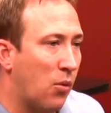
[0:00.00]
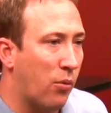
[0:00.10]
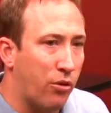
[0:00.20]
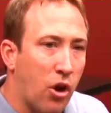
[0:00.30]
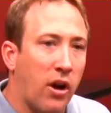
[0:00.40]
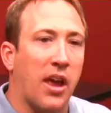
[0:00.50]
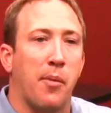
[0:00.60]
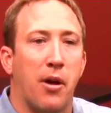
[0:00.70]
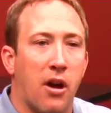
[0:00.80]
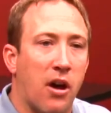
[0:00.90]
when we're talking
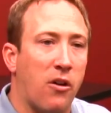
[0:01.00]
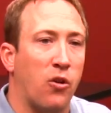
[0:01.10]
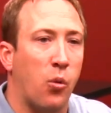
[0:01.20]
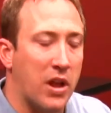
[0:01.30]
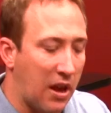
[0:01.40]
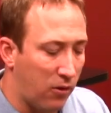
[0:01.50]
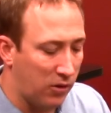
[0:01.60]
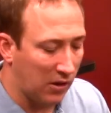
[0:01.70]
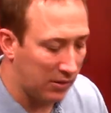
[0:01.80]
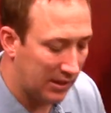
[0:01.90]
about 120 air
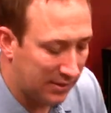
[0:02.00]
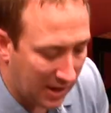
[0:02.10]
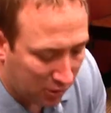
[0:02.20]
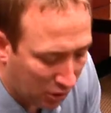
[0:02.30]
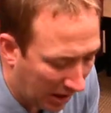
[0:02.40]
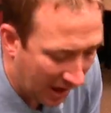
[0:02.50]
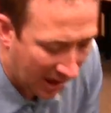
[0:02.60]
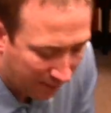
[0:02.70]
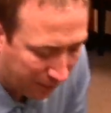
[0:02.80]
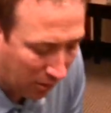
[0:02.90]
cells, let's say I took a
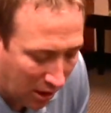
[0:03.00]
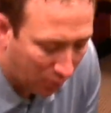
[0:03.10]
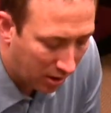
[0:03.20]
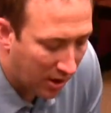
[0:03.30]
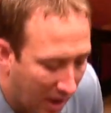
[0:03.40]
handful out